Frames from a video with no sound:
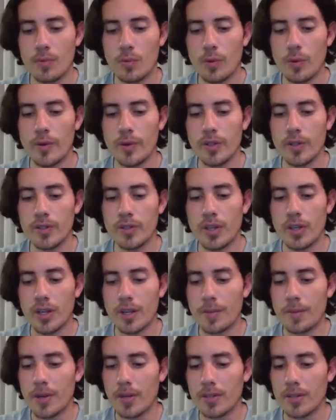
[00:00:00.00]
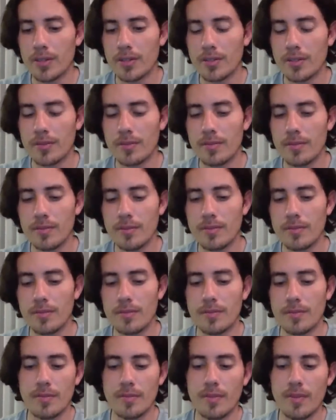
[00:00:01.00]
we will talk about
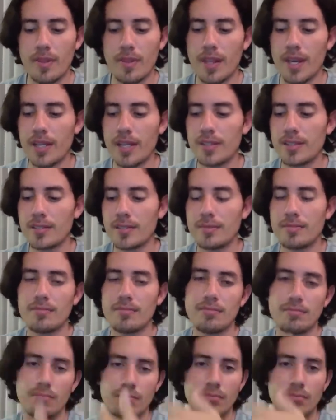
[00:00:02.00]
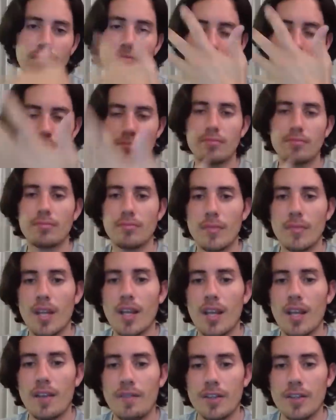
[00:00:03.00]
that
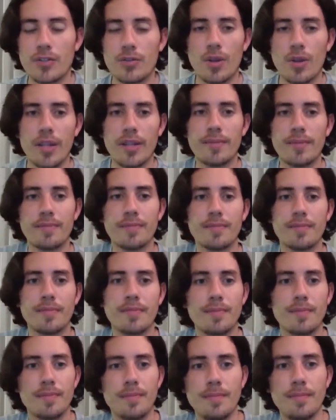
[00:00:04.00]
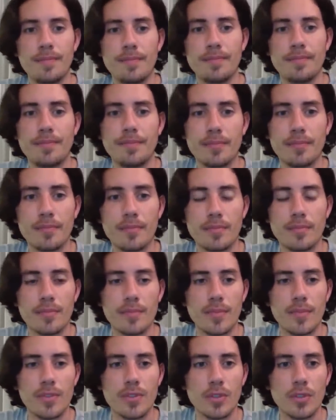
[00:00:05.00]
eventually.
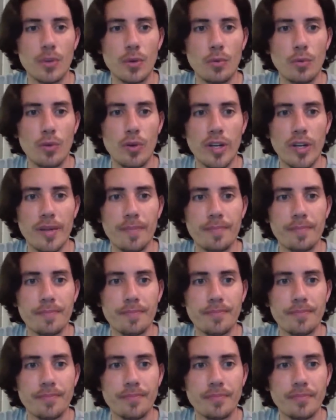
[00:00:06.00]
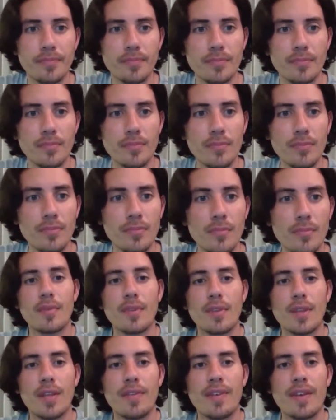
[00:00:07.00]
So don't worry.
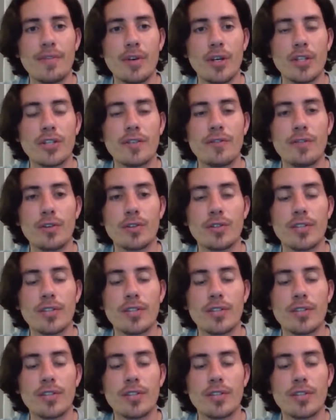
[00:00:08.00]
The vibration for